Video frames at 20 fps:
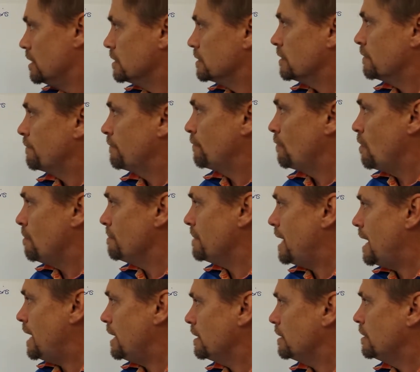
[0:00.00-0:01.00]
So from
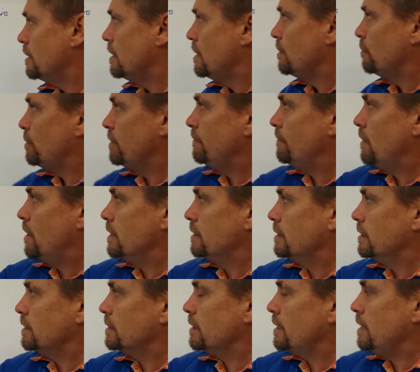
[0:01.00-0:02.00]
that, we find
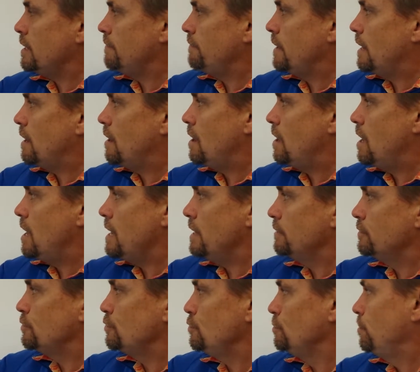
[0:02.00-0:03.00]
that if our
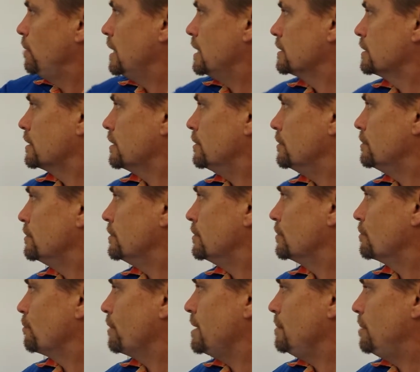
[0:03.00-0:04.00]
iron 2+ goes to
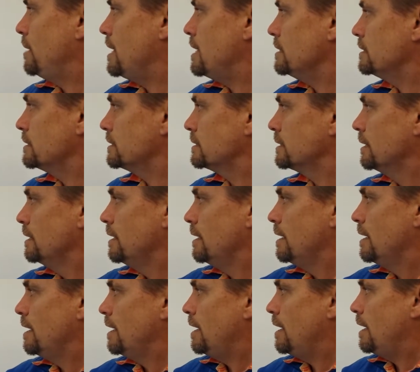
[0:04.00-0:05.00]
3+,
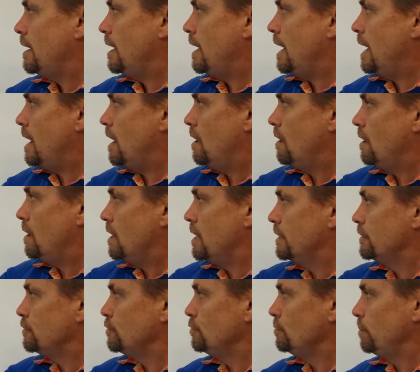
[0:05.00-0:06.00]
our
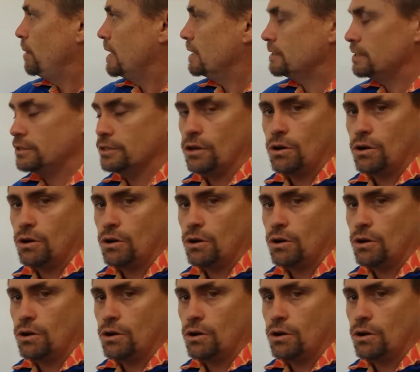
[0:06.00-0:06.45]
iron 2+ is